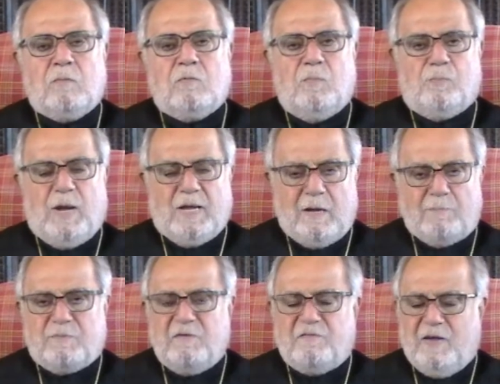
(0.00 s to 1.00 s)
to break
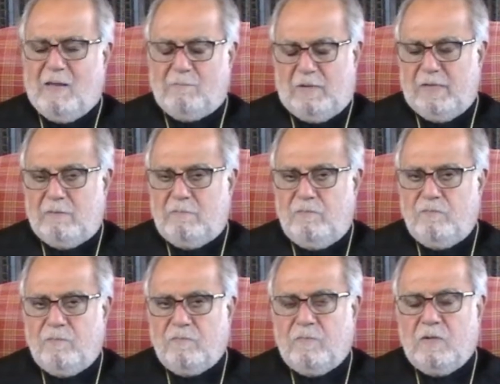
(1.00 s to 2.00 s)
up the family
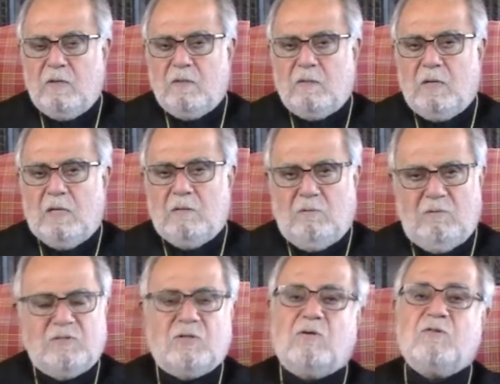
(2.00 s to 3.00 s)
and
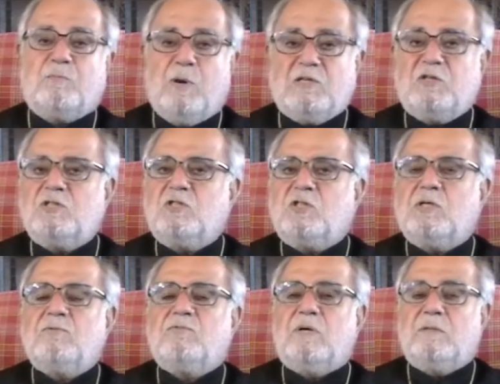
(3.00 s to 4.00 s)
lose those precious
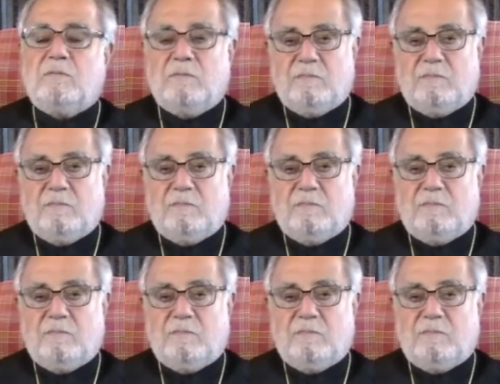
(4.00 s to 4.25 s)
children.